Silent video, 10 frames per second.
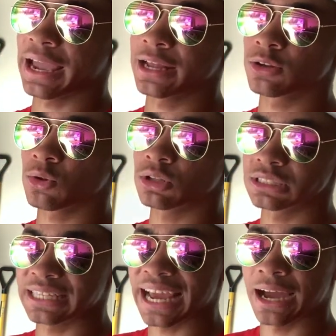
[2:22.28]

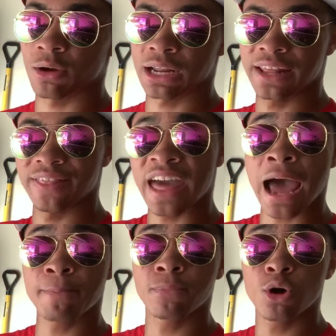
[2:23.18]
handle down in
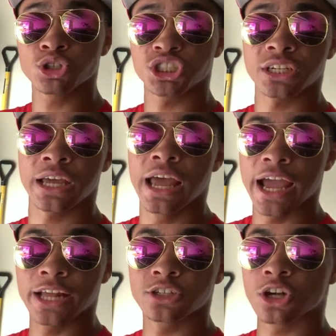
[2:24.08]
that motion,
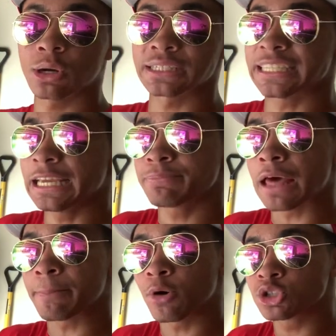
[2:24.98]
and you're going to
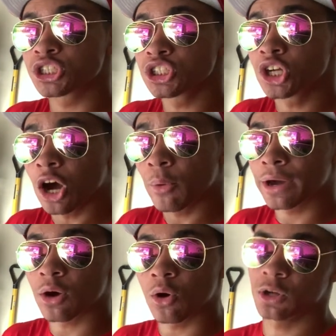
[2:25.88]
keep that motion
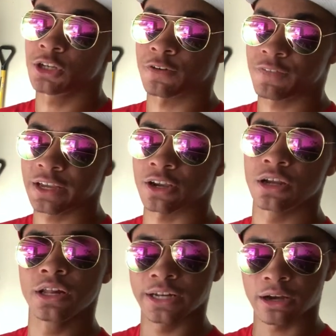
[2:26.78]
going on your
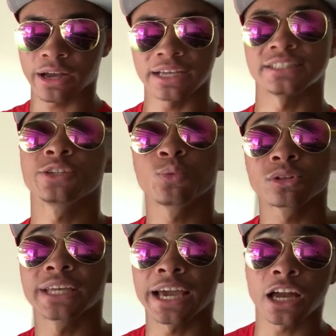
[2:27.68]
finger. Now guys, this
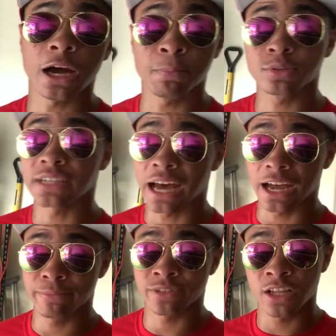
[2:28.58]
will take a couple
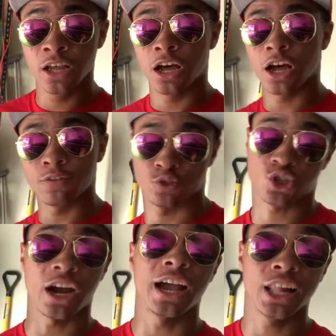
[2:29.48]
times
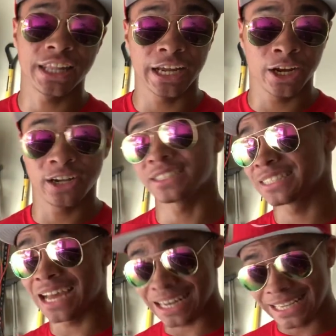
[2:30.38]
of trial and error.
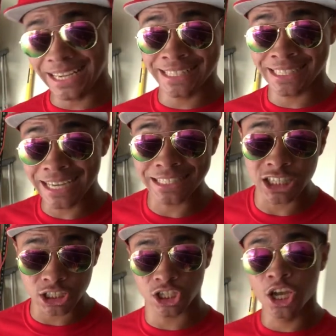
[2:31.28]
It's not easy.
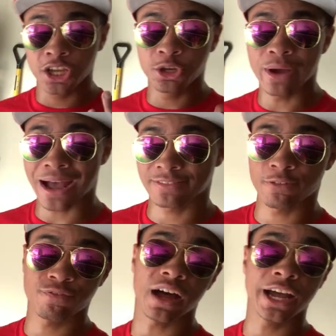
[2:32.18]
It's just you
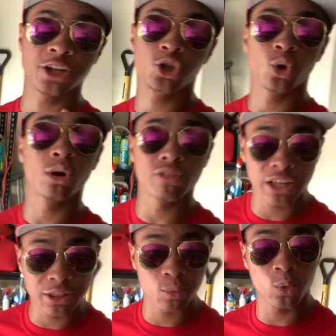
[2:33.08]
have to find your
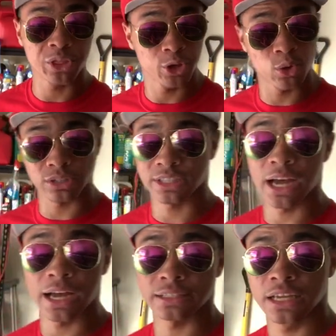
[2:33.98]
rhythm with your
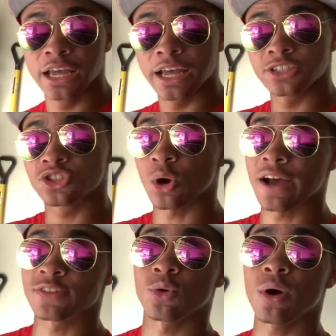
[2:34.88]
size. And so
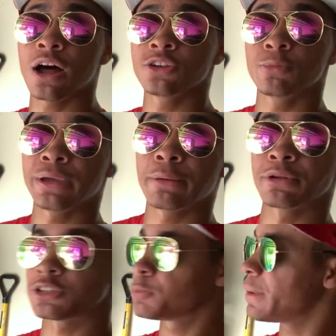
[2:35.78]
after a while, you'll be
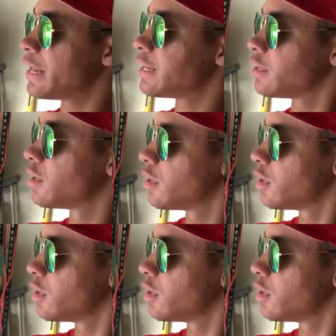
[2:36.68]
able to spin it